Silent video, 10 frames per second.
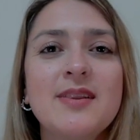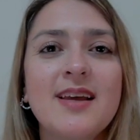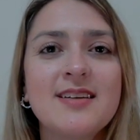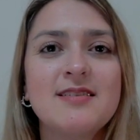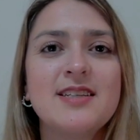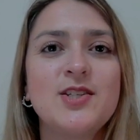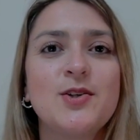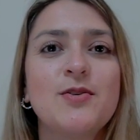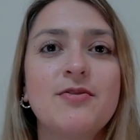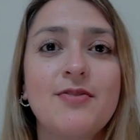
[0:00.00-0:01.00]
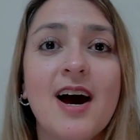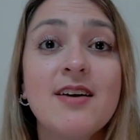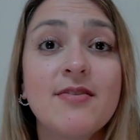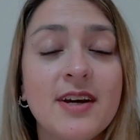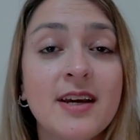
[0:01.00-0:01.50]
I would like to teach you
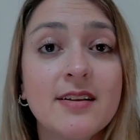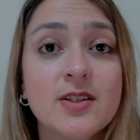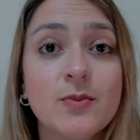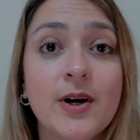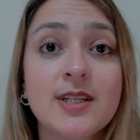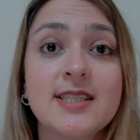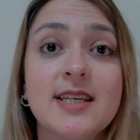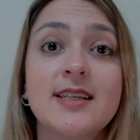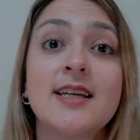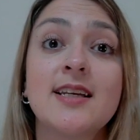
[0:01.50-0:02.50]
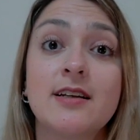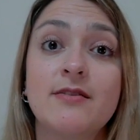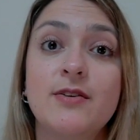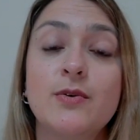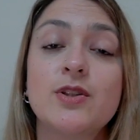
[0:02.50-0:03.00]
5 English words that can
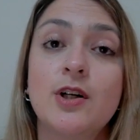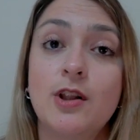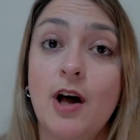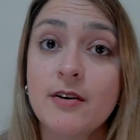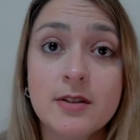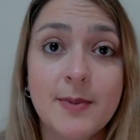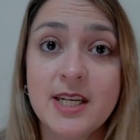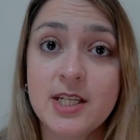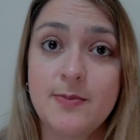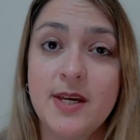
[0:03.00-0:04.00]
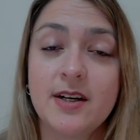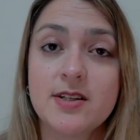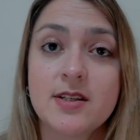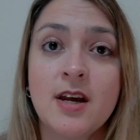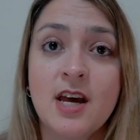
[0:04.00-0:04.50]
confuse a lot of Spanish
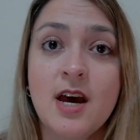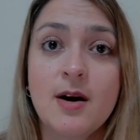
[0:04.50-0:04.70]
speakers,